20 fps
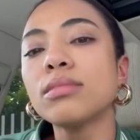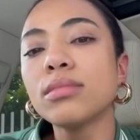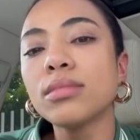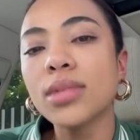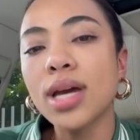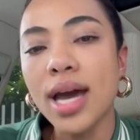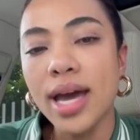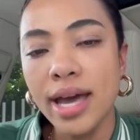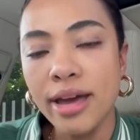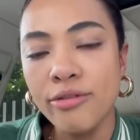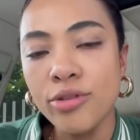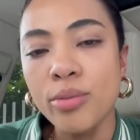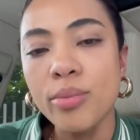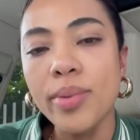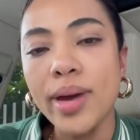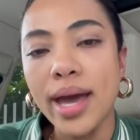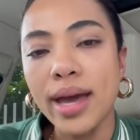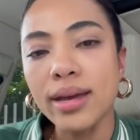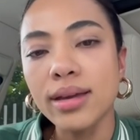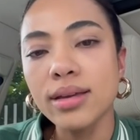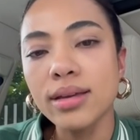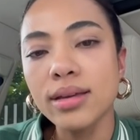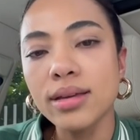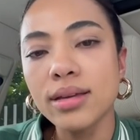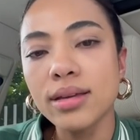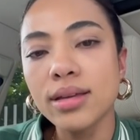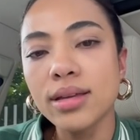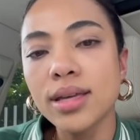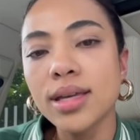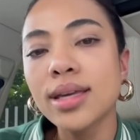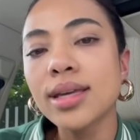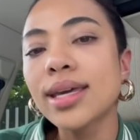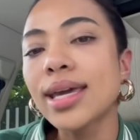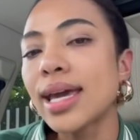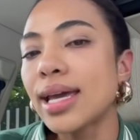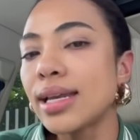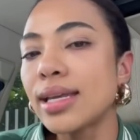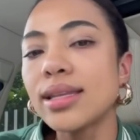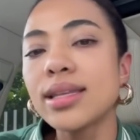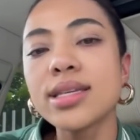I have your back.
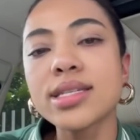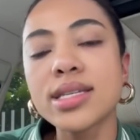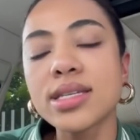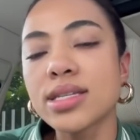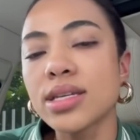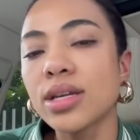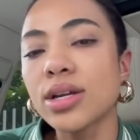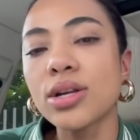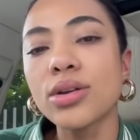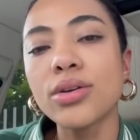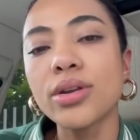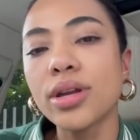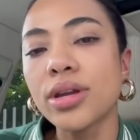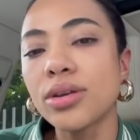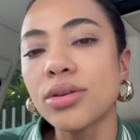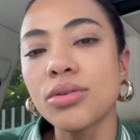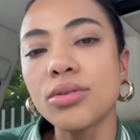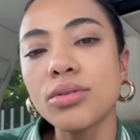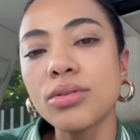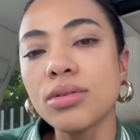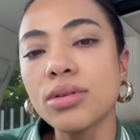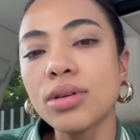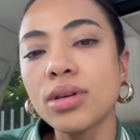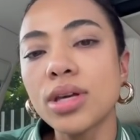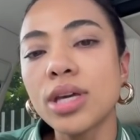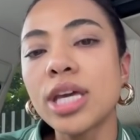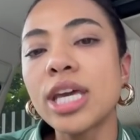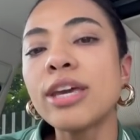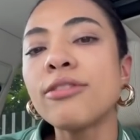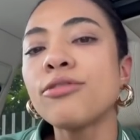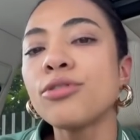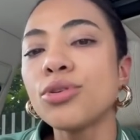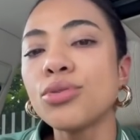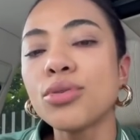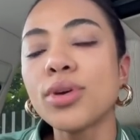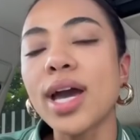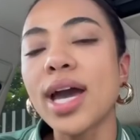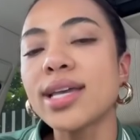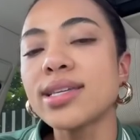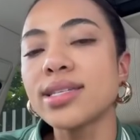Kelly, this is including you. If you
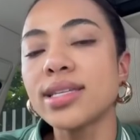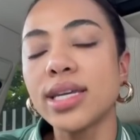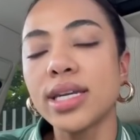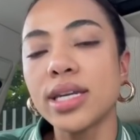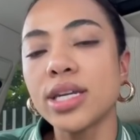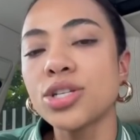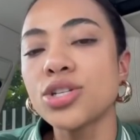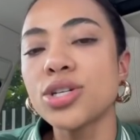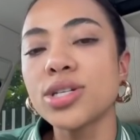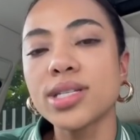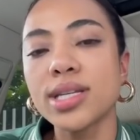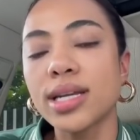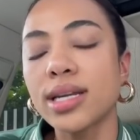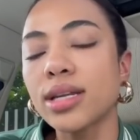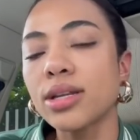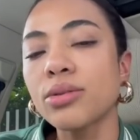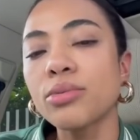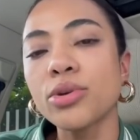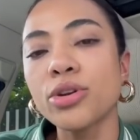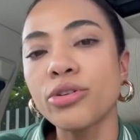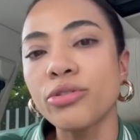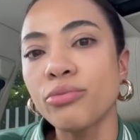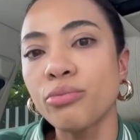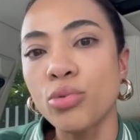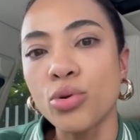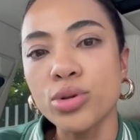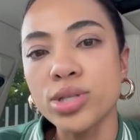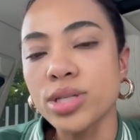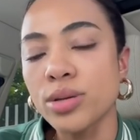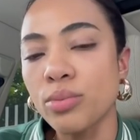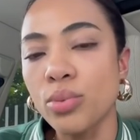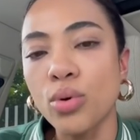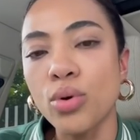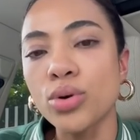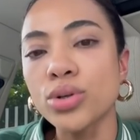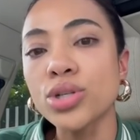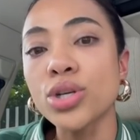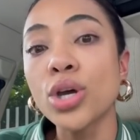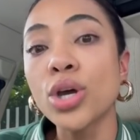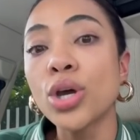guys needed just a little bit of more
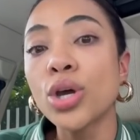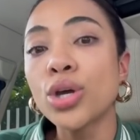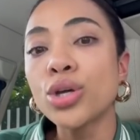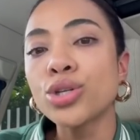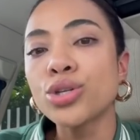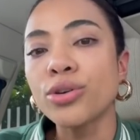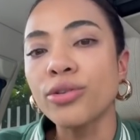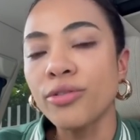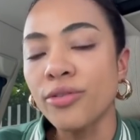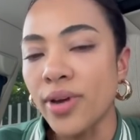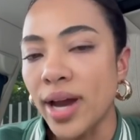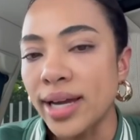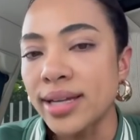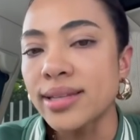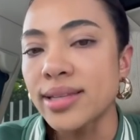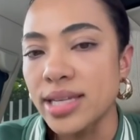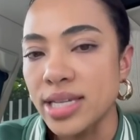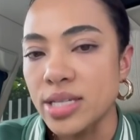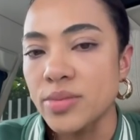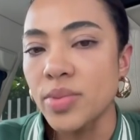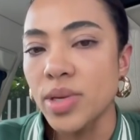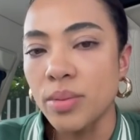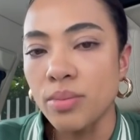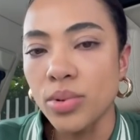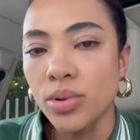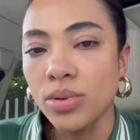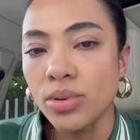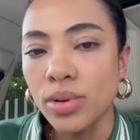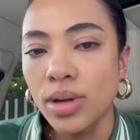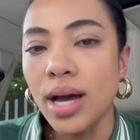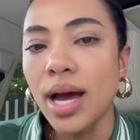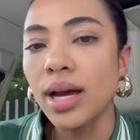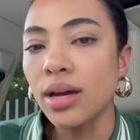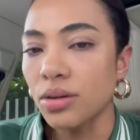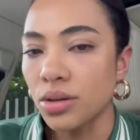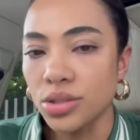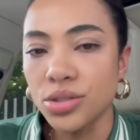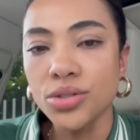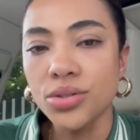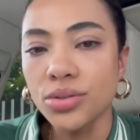support to fight these people, I
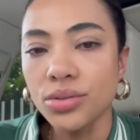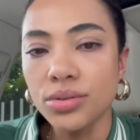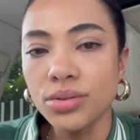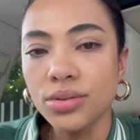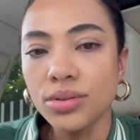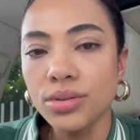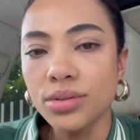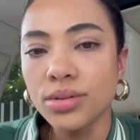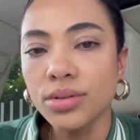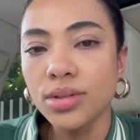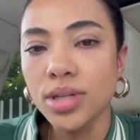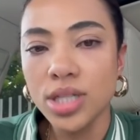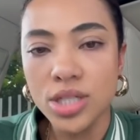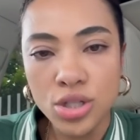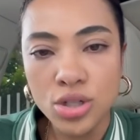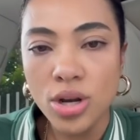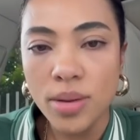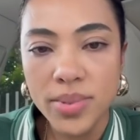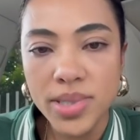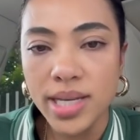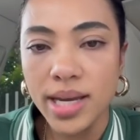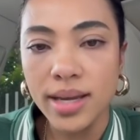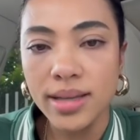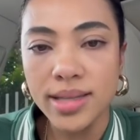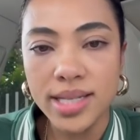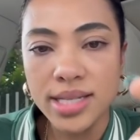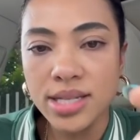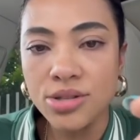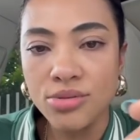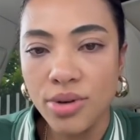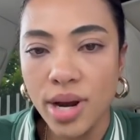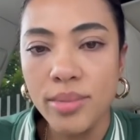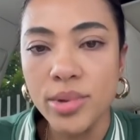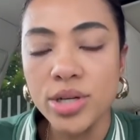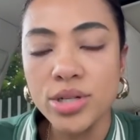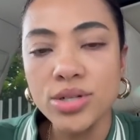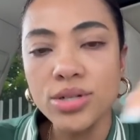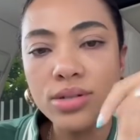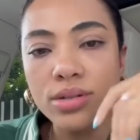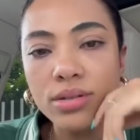got you. It stops here. This is
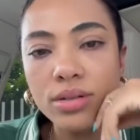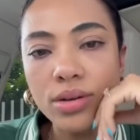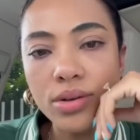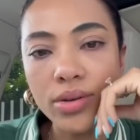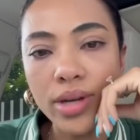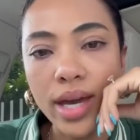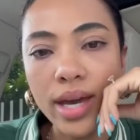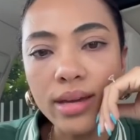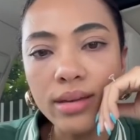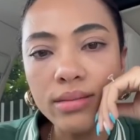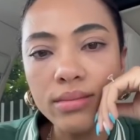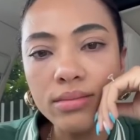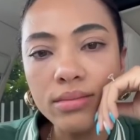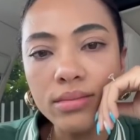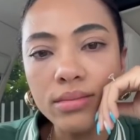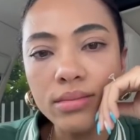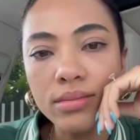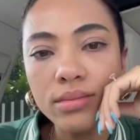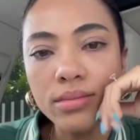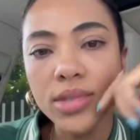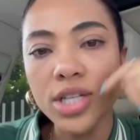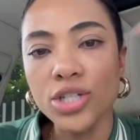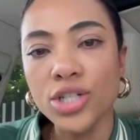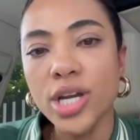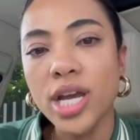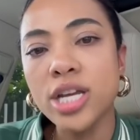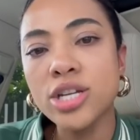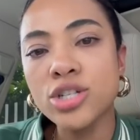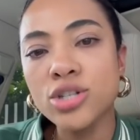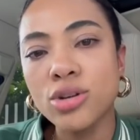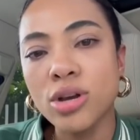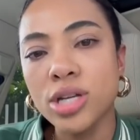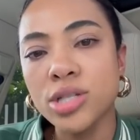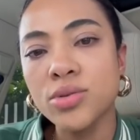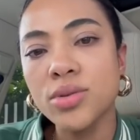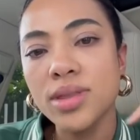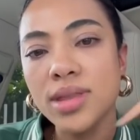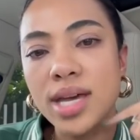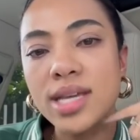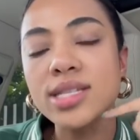rubbish, okay? The change starts
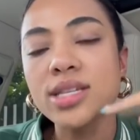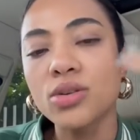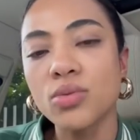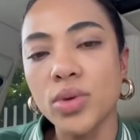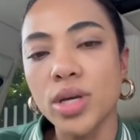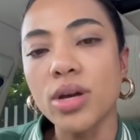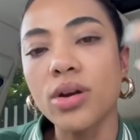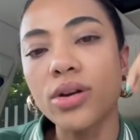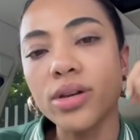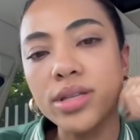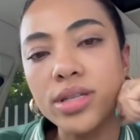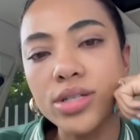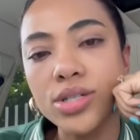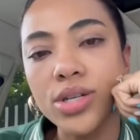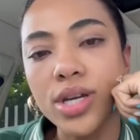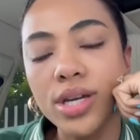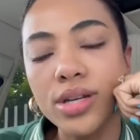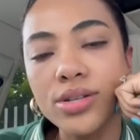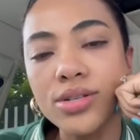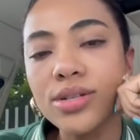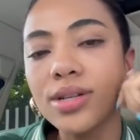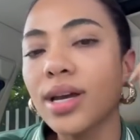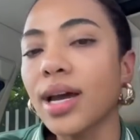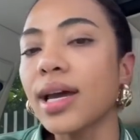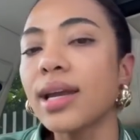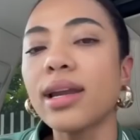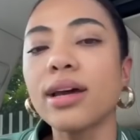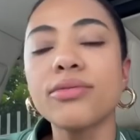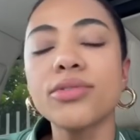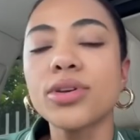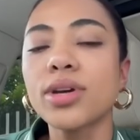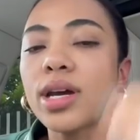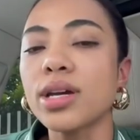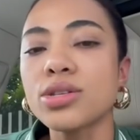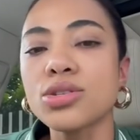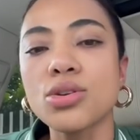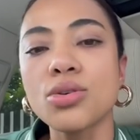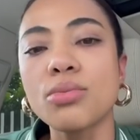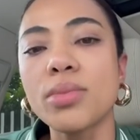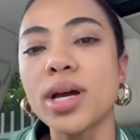with us, and we are the change. I love you guys
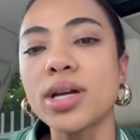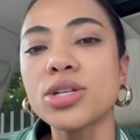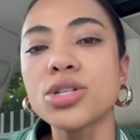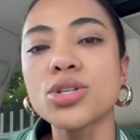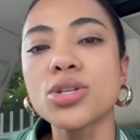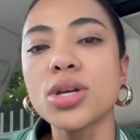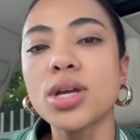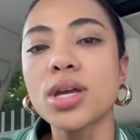so much.